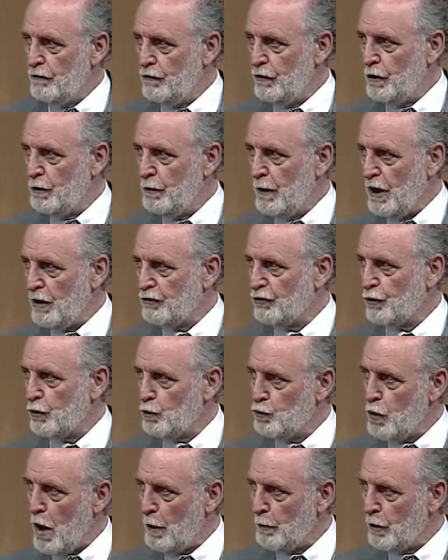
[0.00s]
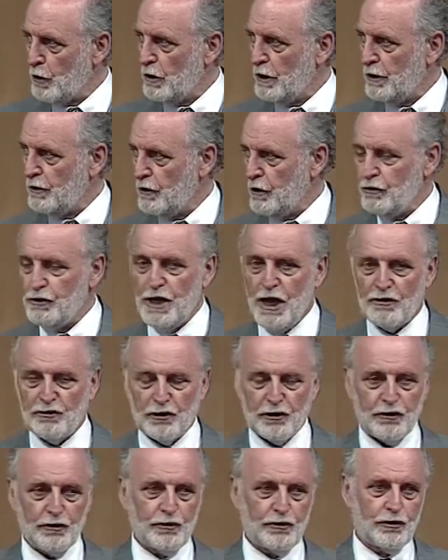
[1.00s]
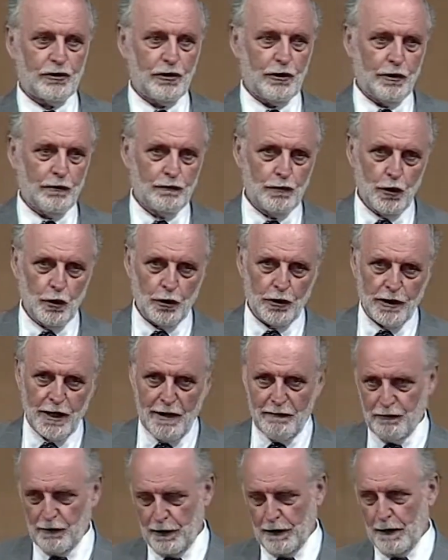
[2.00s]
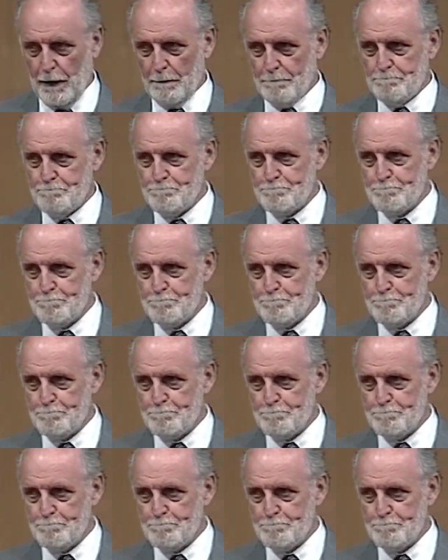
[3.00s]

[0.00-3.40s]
Field Marshal Rommel in the deserts of North Africa.